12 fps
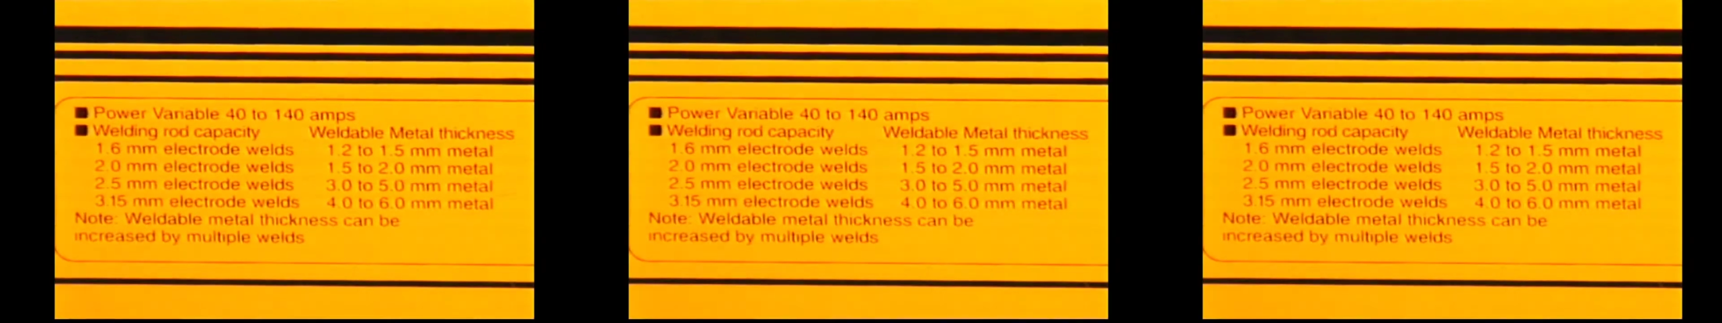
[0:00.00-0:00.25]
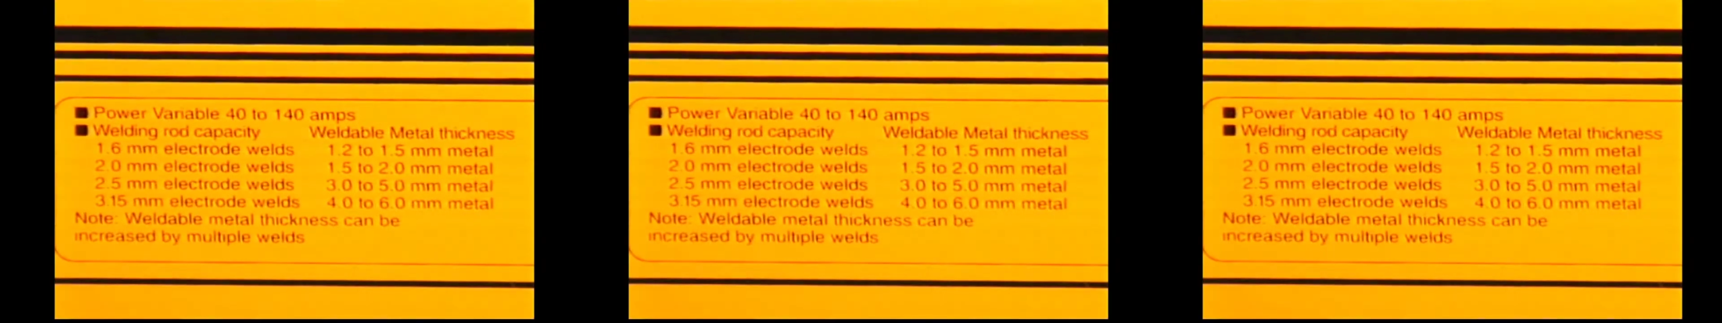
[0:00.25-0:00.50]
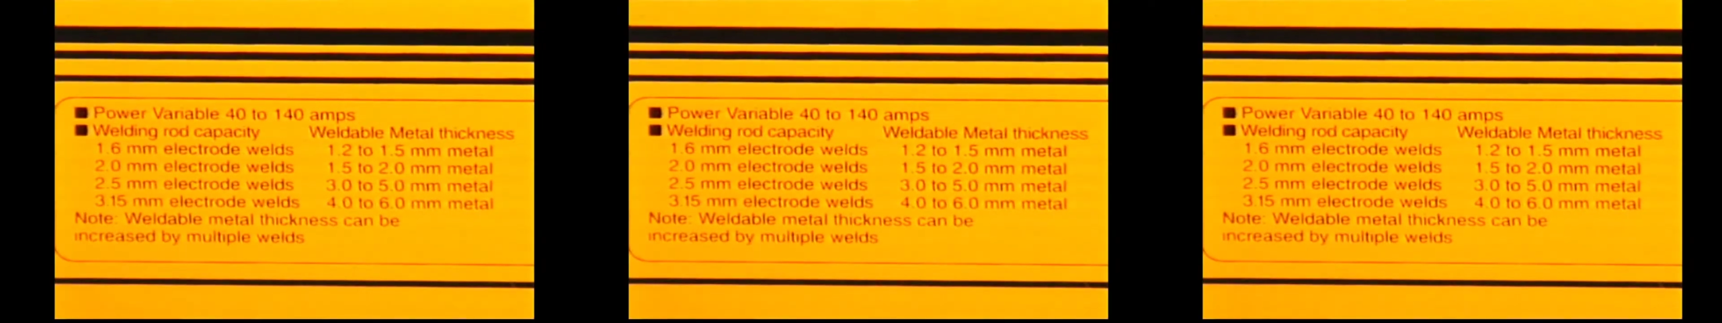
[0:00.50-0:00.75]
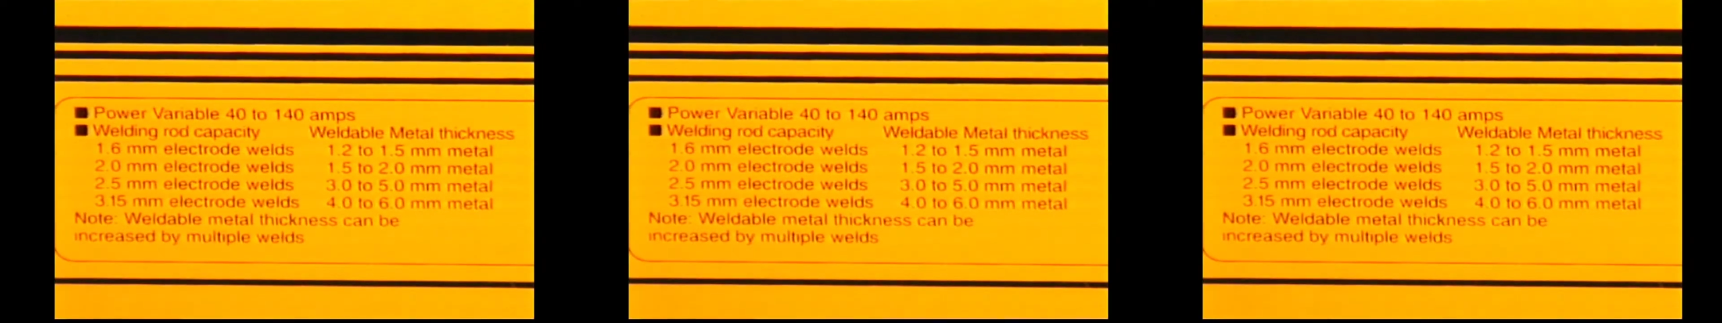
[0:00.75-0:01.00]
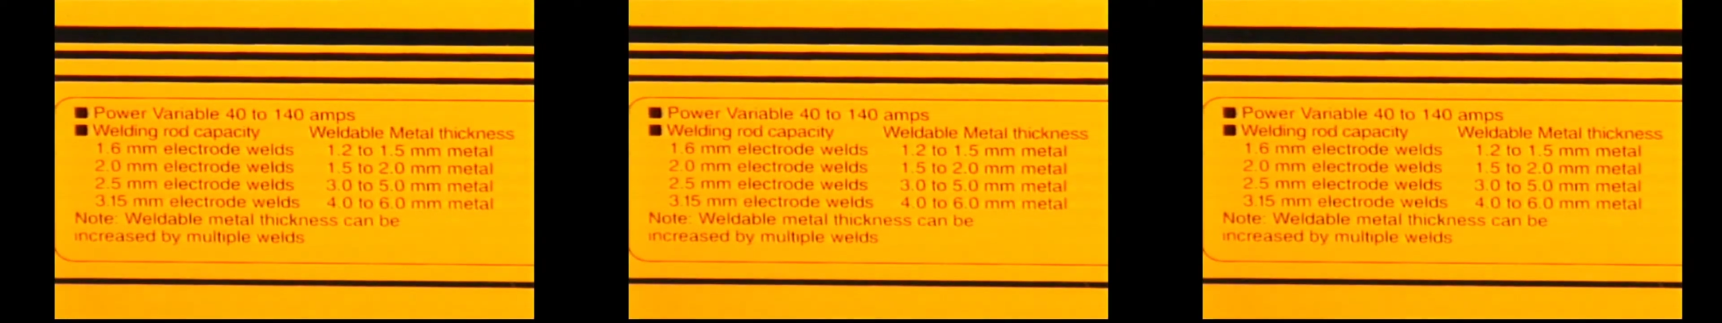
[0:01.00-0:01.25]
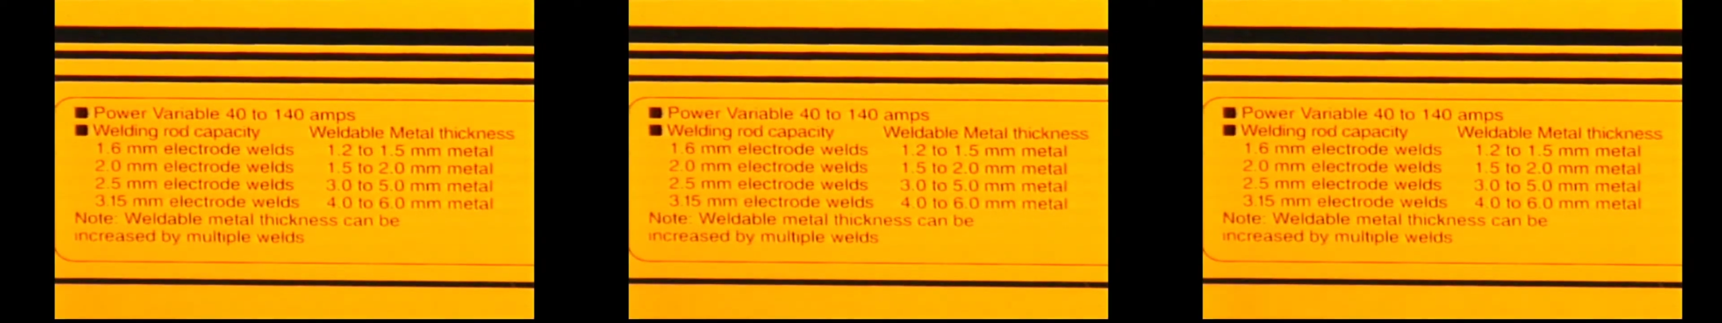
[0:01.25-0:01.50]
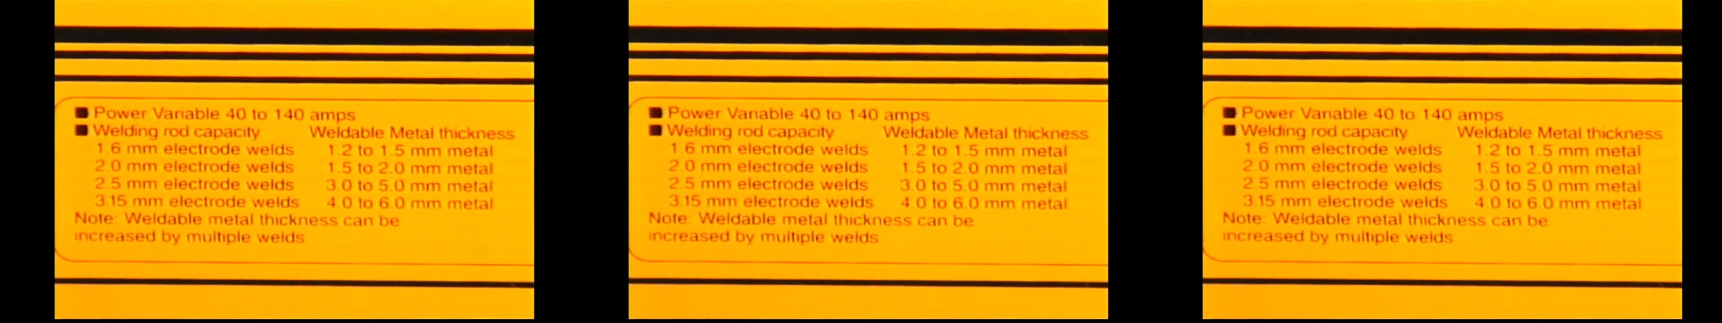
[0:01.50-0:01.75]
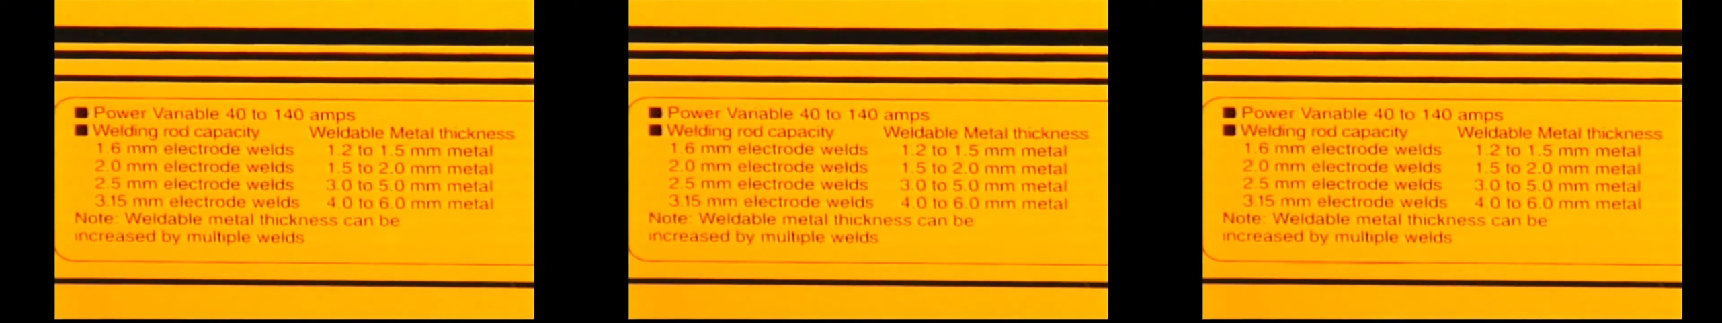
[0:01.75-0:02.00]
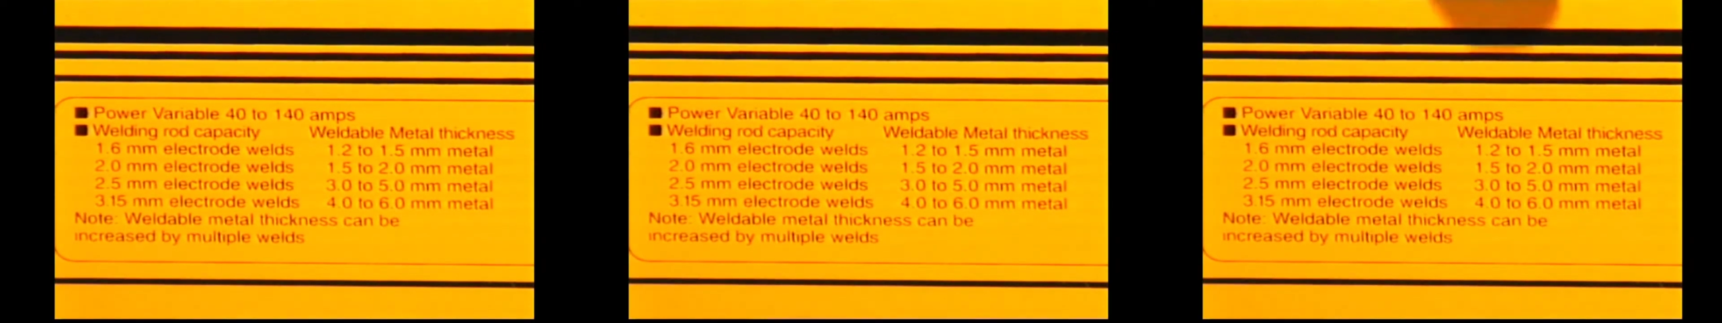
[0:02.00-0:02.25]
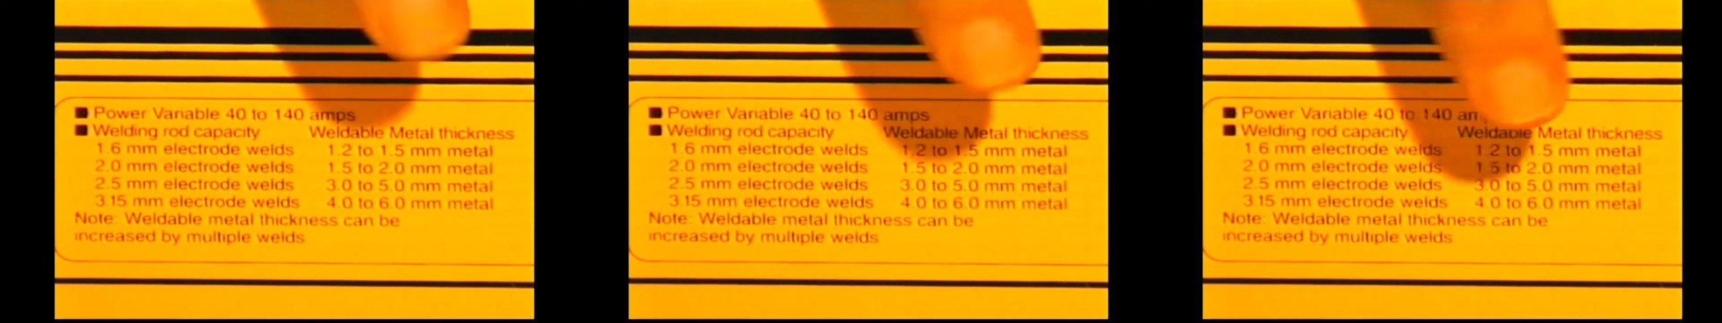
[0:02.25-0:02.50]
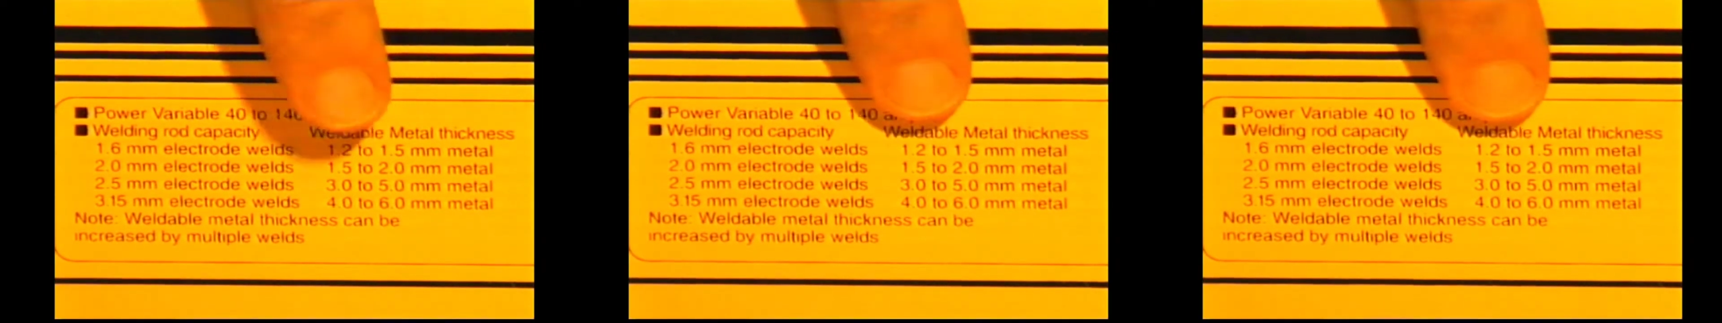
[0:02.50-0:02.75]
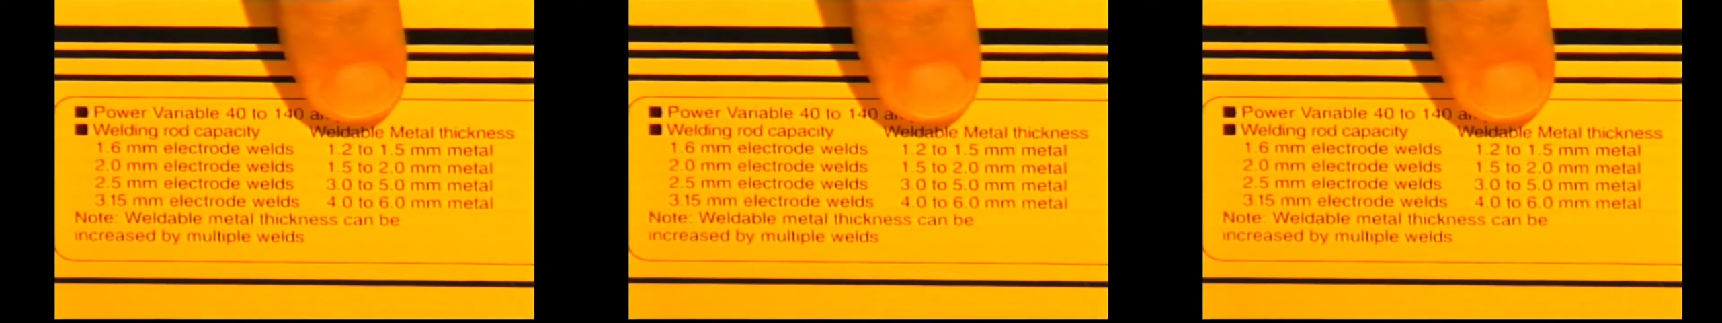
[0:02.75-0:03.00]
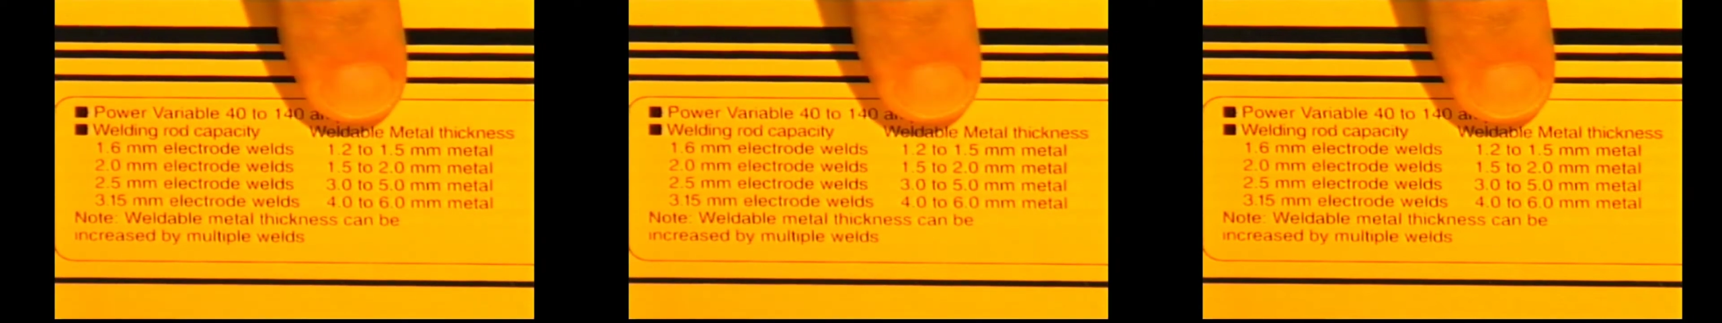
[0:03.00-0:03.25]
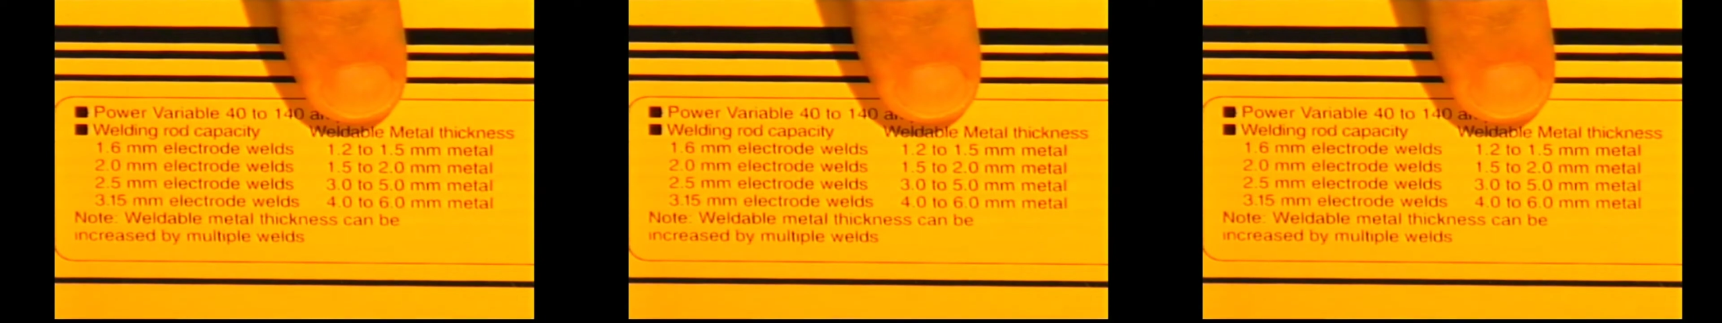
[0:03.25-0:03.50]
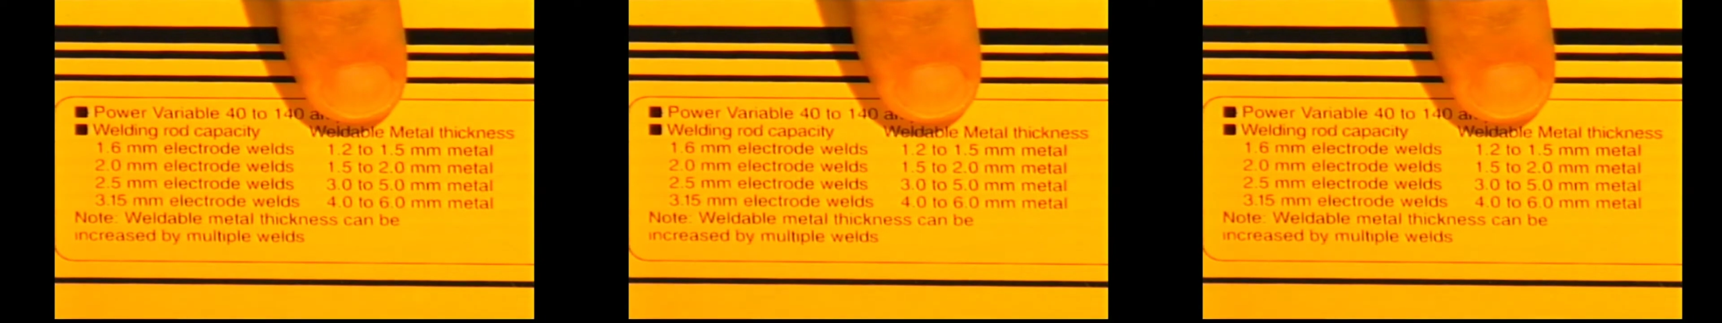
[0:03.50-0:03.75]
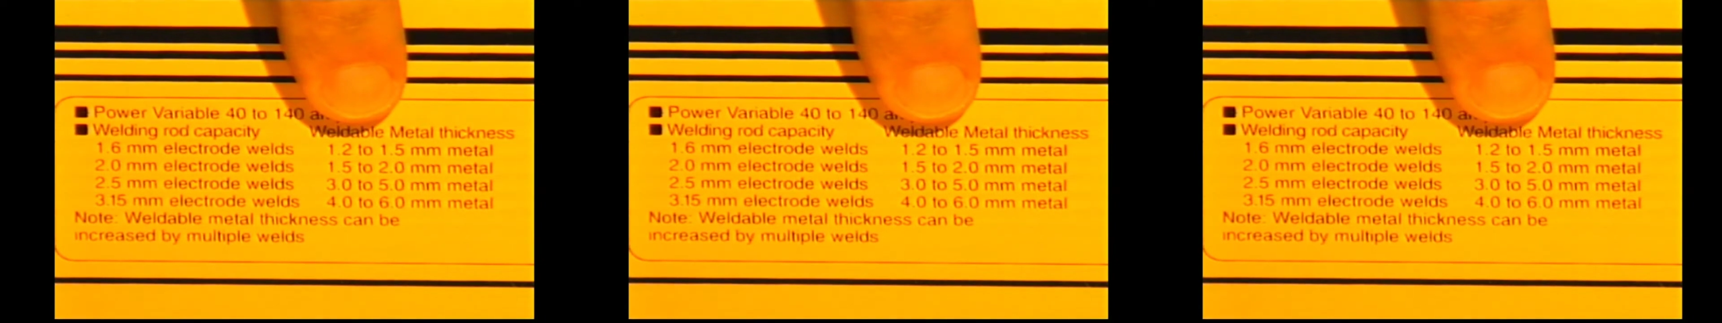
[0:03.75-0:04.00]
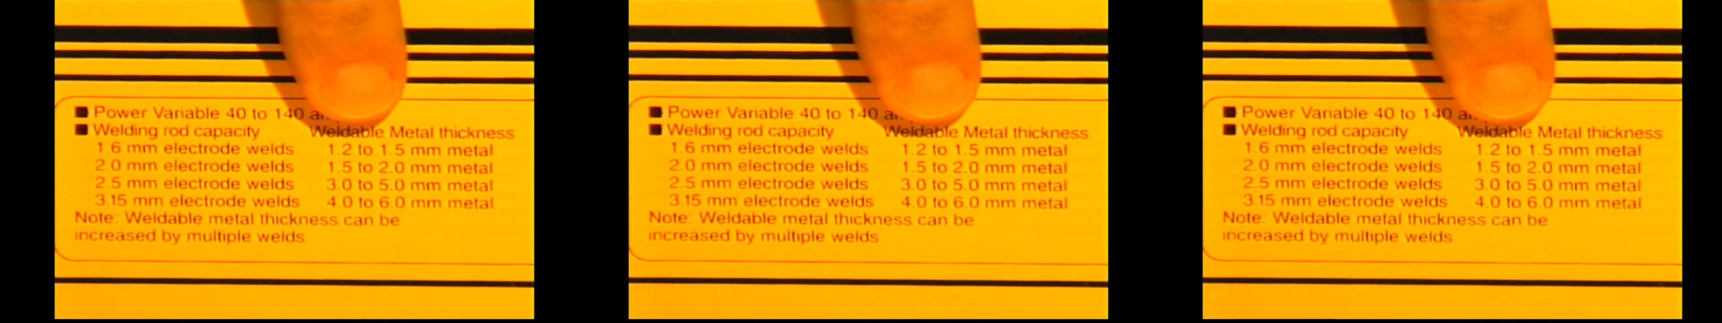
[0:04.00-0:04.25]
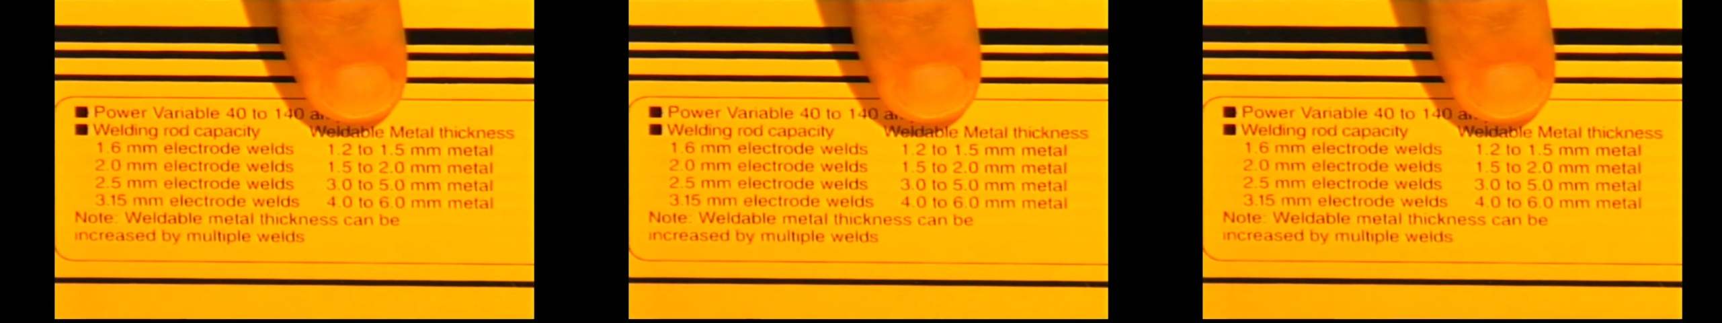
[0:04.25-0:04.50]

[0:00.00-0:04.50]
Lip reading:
Nobody's mouth can be seen.